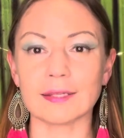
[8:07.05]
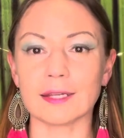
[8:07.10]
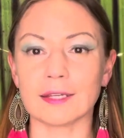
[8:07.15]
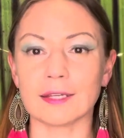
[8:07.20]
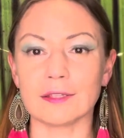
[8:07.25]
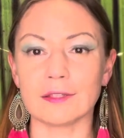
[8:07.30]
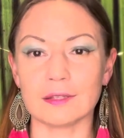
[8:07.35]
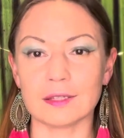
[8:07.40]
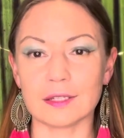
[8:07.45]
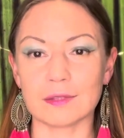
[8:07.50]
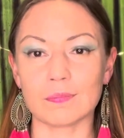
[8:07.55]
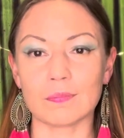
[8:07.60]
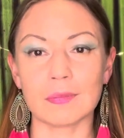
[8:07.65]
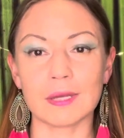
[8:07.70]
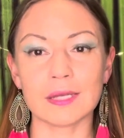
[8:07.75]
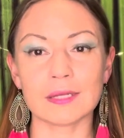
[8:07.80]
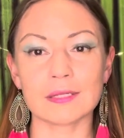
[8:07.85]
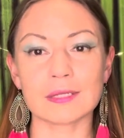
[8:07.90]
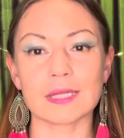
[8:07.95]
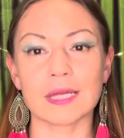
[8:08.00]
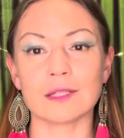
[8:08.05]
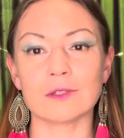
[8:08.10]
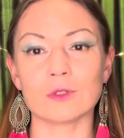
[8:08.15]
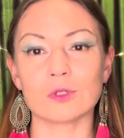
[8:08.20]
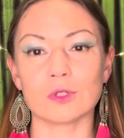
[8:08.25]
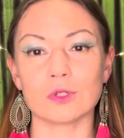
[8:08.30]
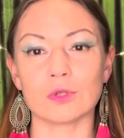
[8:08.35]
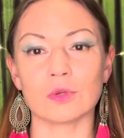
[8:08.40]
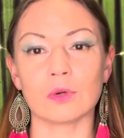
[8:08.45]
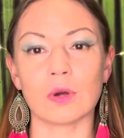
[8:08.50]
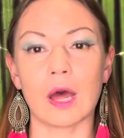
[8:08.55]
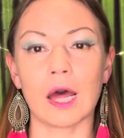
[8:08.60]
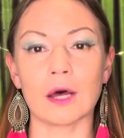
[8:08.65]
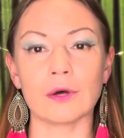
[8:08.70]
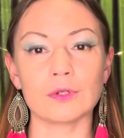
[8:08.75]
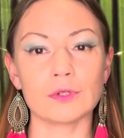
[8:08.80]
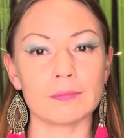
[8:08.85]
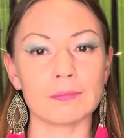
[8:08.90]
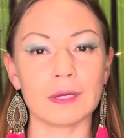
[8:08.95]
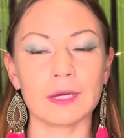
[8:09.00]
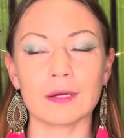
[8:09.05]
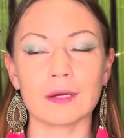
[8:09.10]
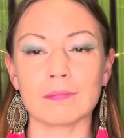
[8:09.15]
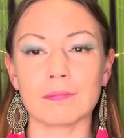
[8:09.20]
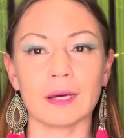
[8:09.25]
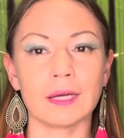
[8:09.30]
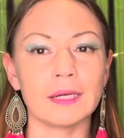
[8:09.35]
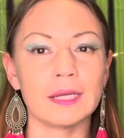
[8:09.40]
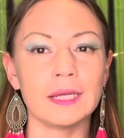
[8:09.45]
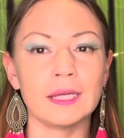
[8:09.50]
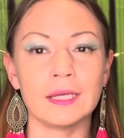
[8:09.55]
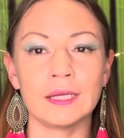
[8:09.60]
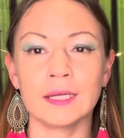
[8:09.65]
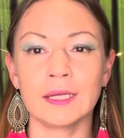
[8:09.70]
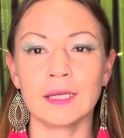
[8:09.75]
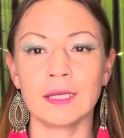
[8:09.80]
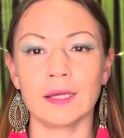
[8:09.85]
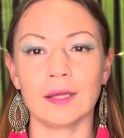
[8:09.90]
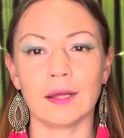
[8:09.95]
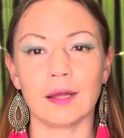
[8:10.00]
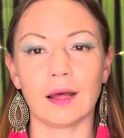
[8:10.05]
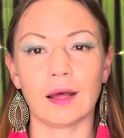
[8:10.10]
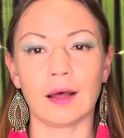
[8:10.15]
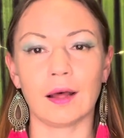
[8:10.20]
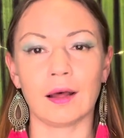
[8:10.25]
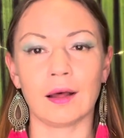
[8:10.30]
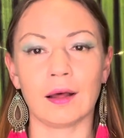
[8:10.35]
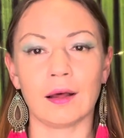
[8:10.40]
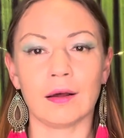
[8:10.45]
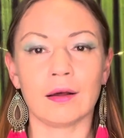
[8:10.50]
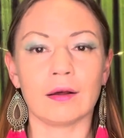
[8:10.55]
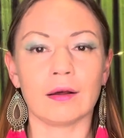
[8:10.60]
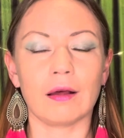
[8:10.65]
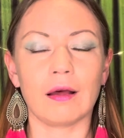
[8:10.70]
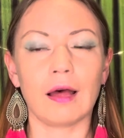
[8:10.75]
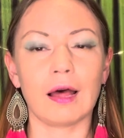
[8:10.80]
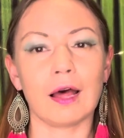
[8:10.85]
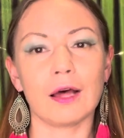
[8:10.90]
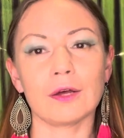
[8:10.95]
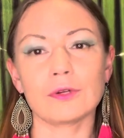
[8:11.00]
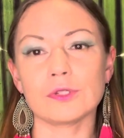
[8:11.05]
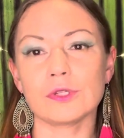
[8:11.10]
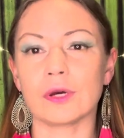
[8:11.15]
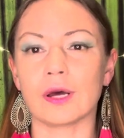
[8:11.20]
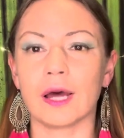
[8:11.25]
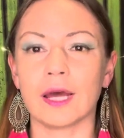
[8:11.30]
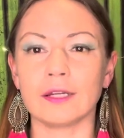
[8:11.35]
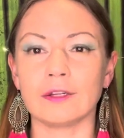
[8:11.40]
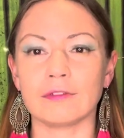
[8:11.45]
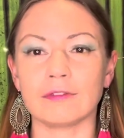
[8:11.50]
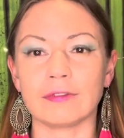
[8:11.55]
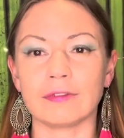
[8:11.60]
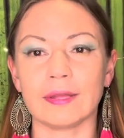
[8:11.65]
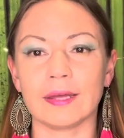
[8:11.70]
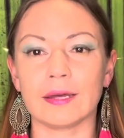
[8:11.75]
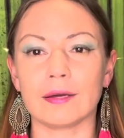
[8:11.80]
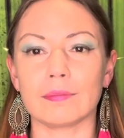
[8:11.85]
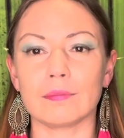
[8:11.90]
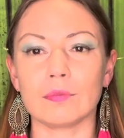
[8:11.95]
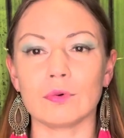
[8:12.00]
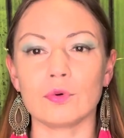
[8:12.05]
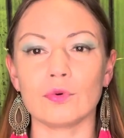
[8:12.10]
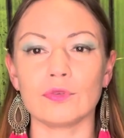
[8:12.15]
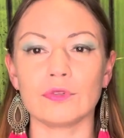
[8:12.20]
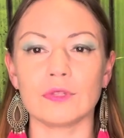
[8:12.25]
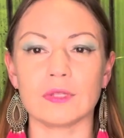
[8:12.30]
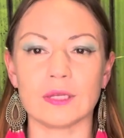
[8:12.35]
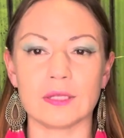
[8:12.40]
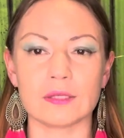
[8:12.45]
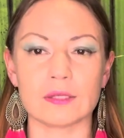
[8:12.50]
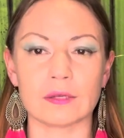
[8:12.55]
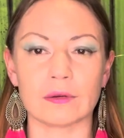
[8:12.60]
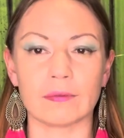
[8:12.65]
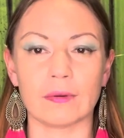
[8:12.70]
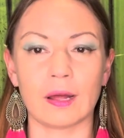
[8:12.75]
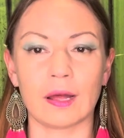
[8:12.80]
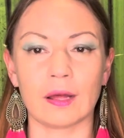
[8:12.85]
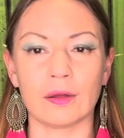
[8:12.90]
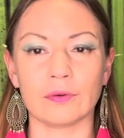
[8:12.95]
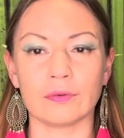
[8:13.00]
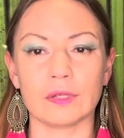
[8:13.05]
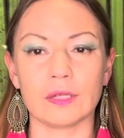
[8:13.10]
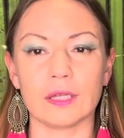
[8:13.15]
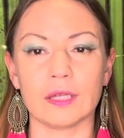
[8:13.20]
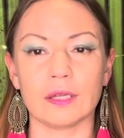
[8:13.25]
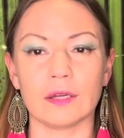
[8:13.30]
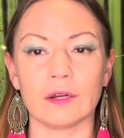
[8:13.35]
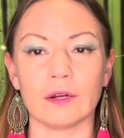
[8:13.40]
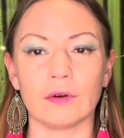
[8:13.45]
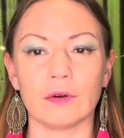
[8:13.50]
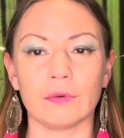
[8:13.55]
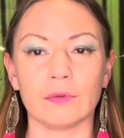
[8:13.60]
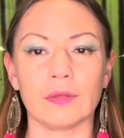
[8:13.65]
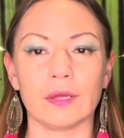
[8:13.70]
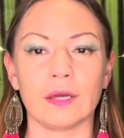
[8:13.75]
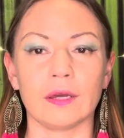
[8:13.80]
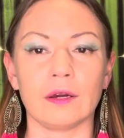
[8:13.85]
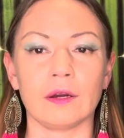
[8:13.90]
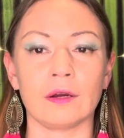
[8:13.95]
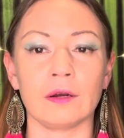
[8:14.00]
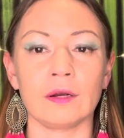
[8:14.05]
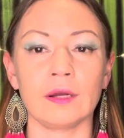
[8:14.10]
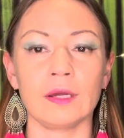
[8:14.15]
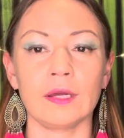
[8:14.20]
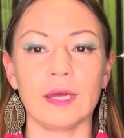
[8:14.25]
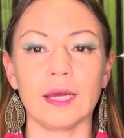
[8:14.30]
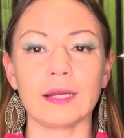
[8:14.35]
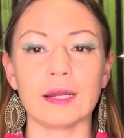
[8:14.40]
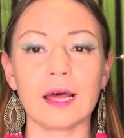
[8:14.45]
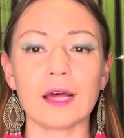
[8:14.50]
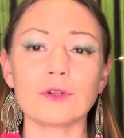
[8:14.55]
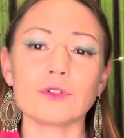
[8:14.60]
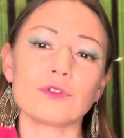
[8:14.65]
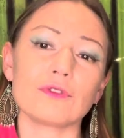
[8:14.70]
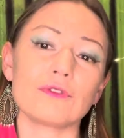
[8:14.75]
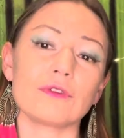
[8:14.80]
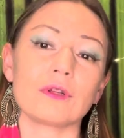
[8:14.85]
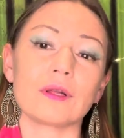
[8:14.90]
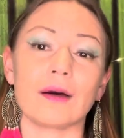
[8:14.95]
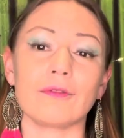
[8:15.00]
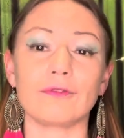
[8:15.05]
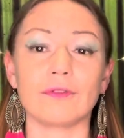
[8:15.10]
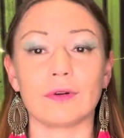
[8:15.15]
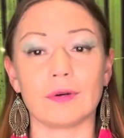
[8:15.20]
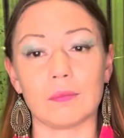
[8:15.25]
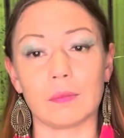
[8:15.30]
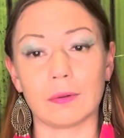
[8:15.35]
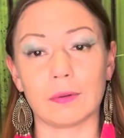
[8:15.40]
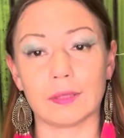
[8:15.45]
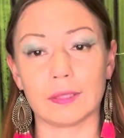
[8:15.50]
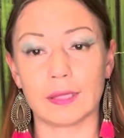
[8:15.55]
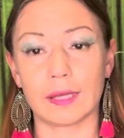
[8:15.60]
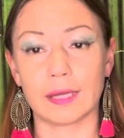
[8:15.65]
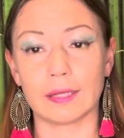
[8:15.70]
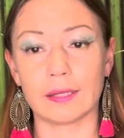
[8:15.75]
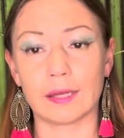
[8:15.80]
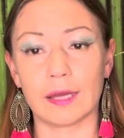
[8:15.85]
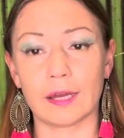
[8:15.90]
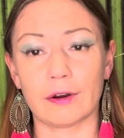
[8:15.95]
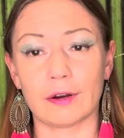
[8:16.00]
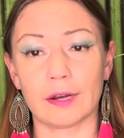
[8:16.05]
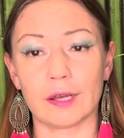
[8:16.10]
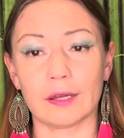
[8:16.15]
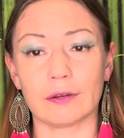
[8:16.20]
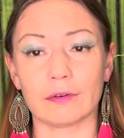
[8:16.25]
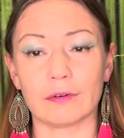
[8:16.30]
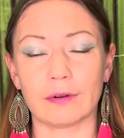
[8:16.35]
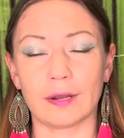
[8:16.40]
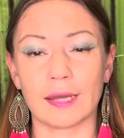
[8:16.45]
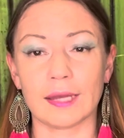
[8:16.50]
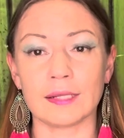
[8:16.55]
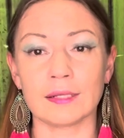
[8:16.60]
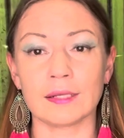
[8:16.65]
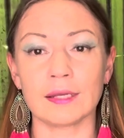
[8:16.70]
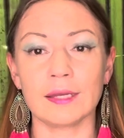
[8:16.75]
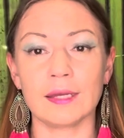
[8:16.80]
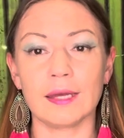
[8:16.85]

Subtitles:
And it makes sense to you how to make money, how to kind of like move things around here or there, and how to feel comfortable in that area, right?